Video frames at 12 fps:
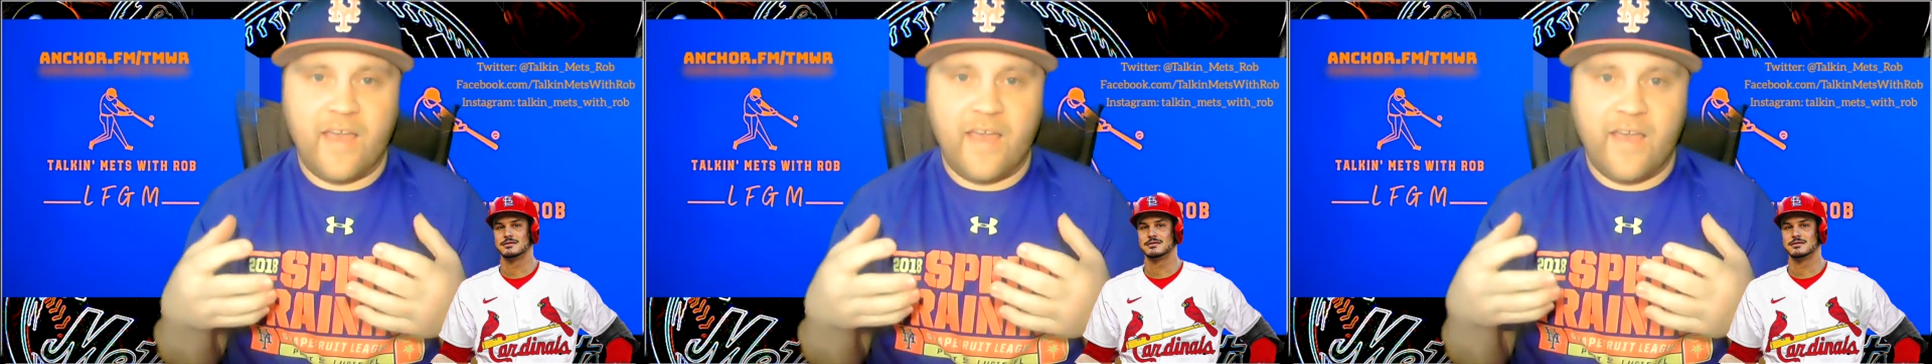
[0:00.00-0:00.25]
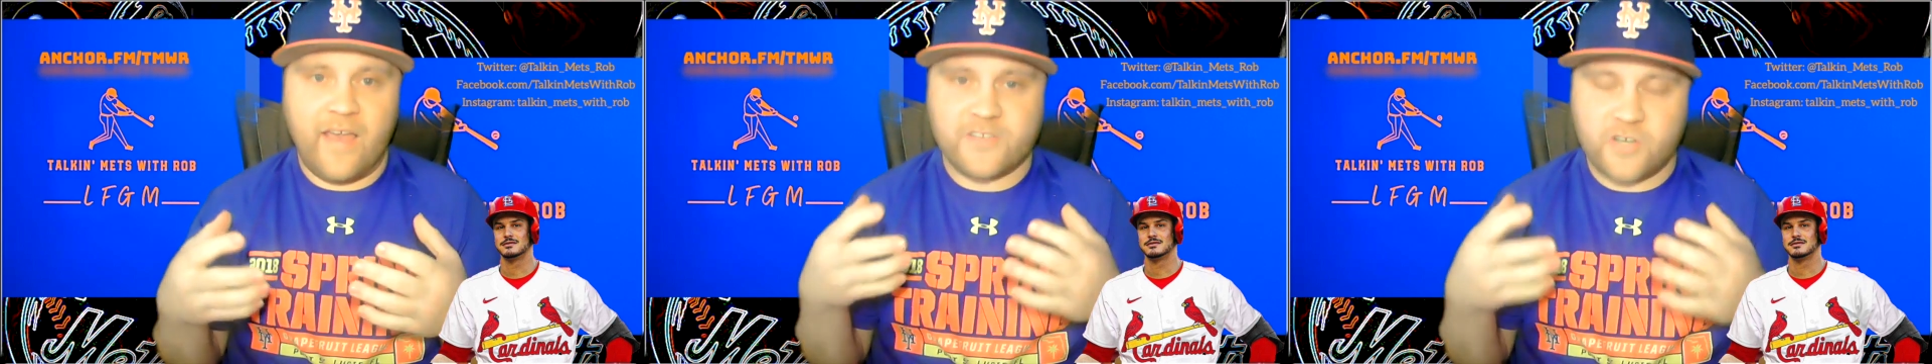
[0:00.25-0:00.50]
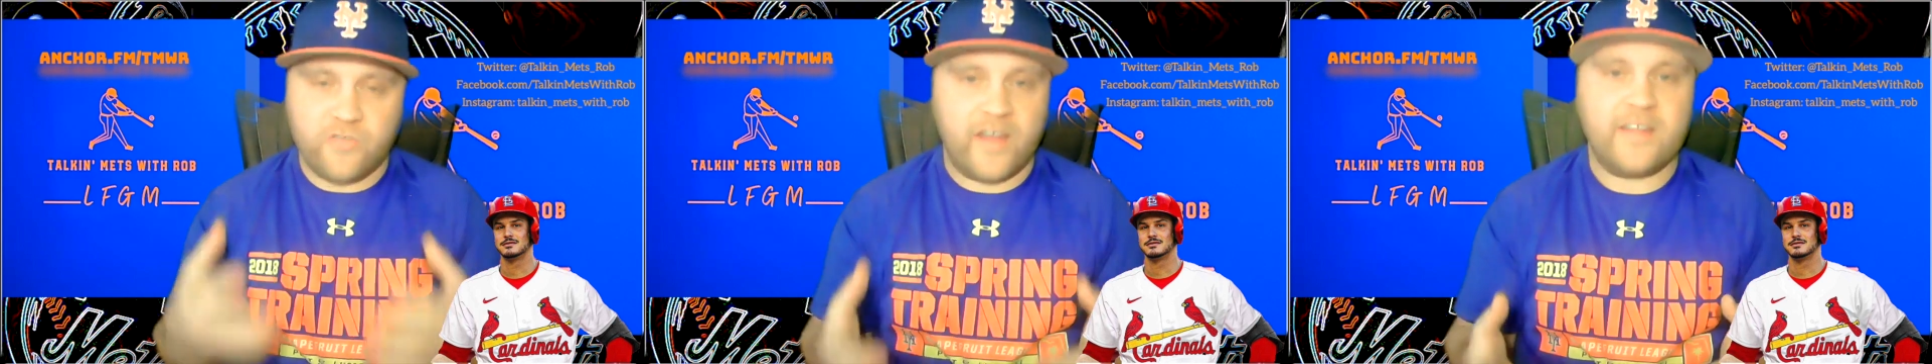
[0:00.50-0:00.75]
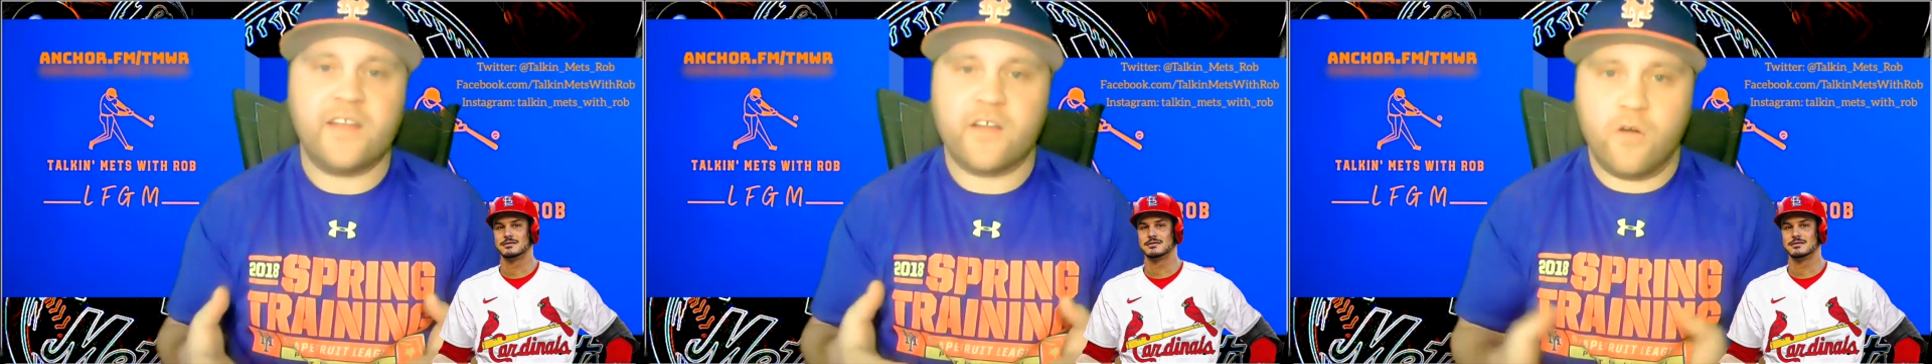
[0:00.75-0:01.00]
it's a
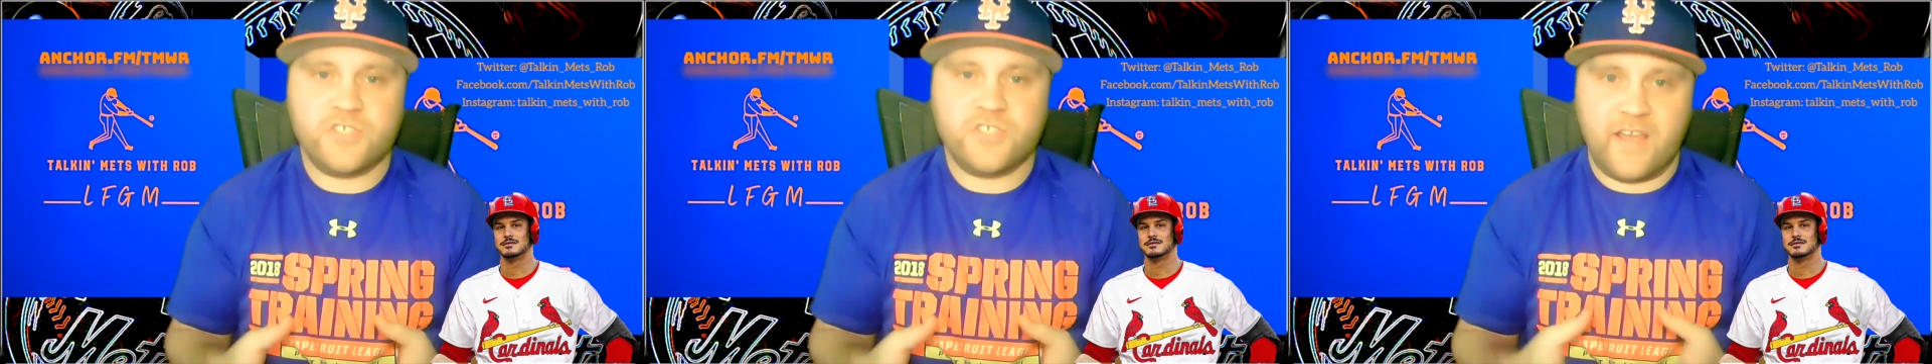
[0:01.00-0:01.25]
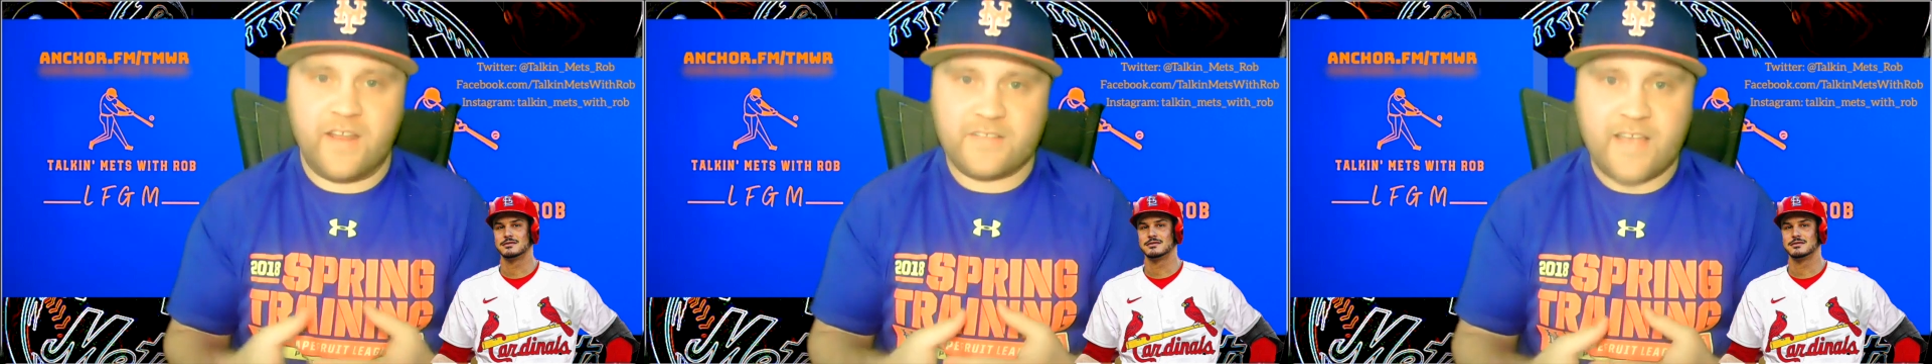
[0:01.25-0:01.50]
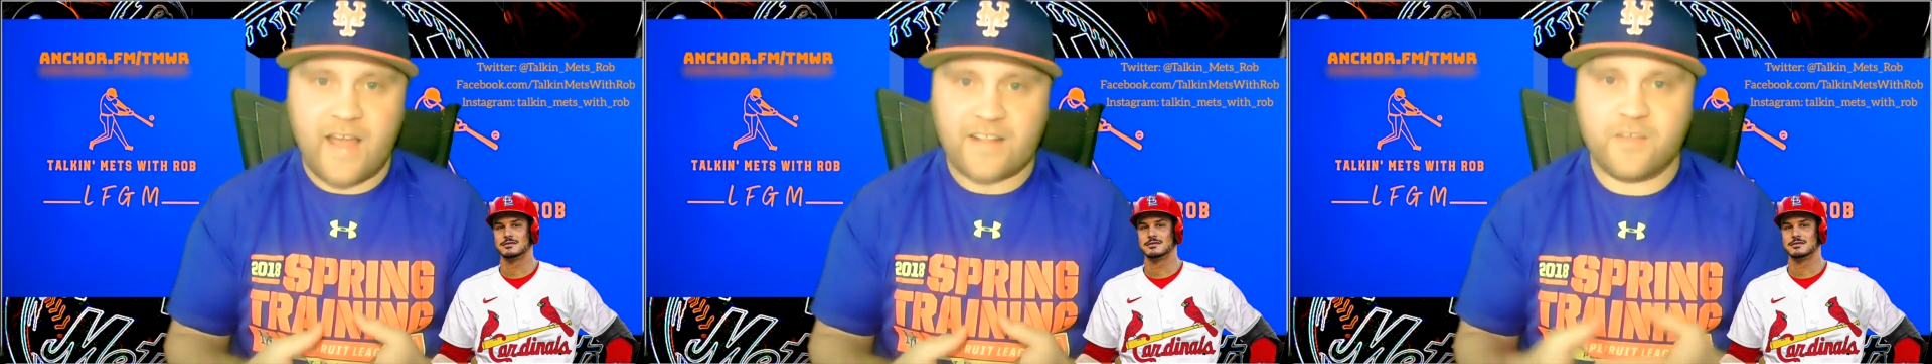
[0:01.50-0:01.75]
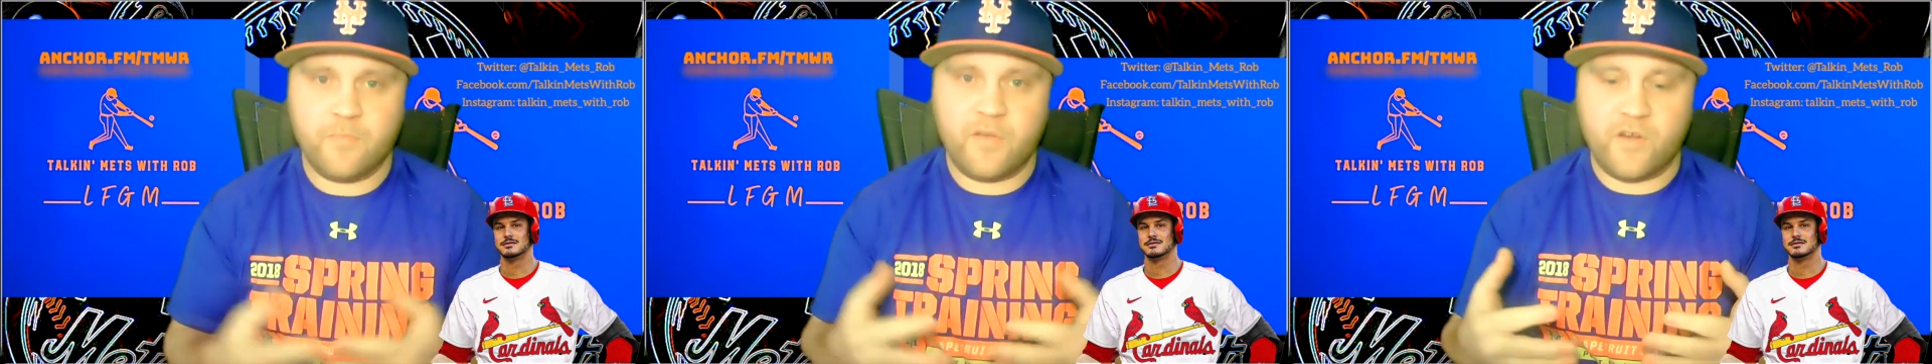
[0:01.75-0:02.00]
great negotiating
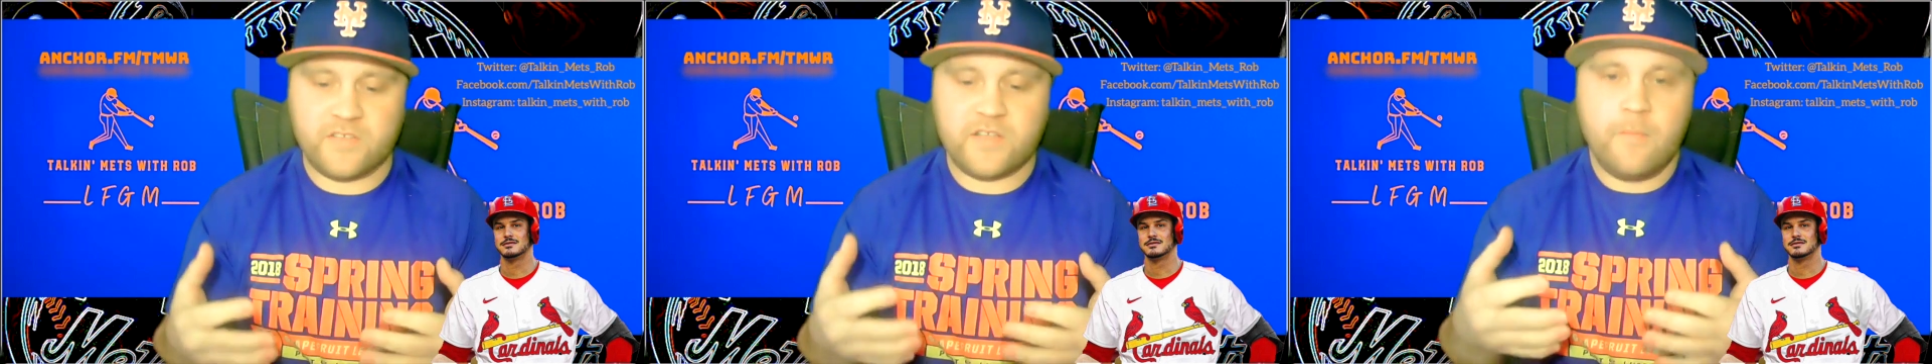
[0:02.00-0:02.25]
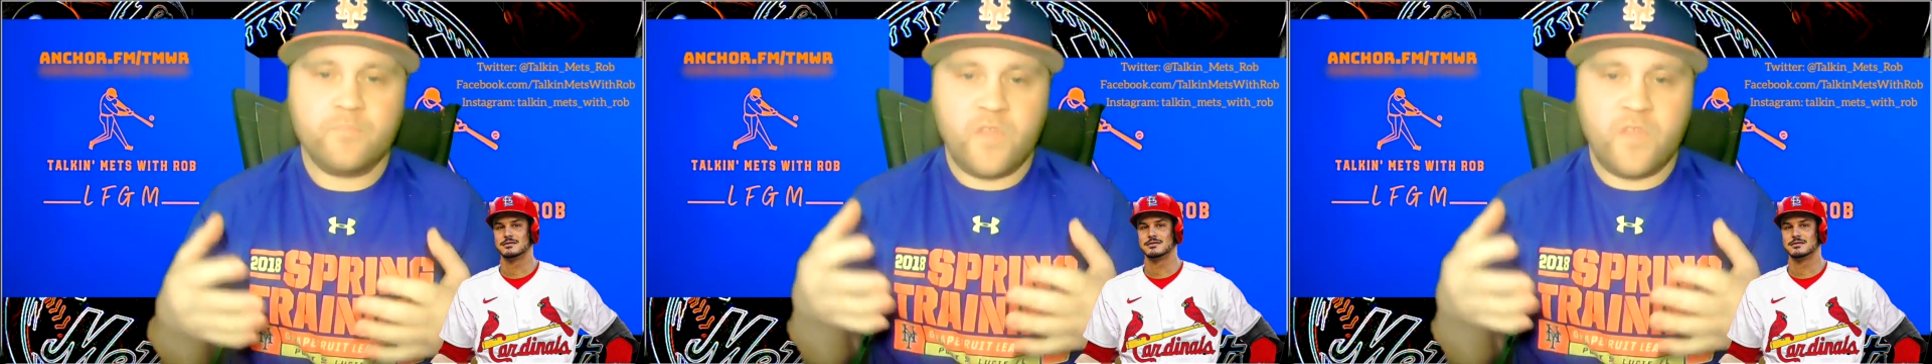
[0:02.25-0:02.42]
tactic because